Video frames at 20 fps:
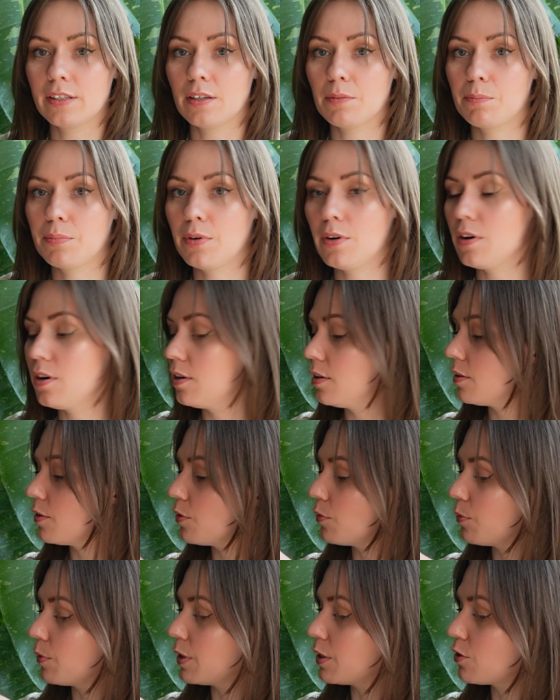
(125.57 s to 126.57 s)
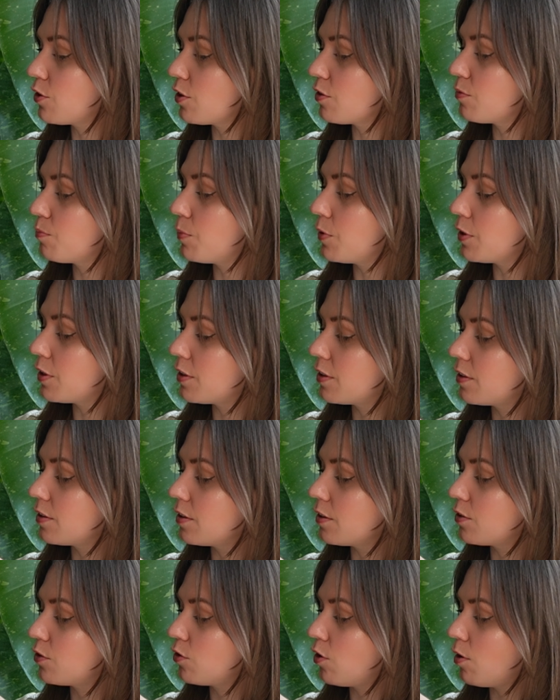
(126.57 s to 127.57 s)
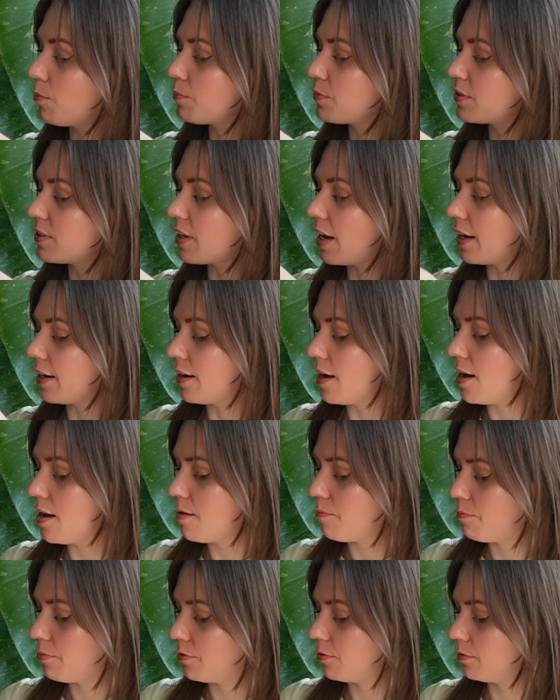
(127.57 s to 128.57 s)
the pot. We just put the top side up.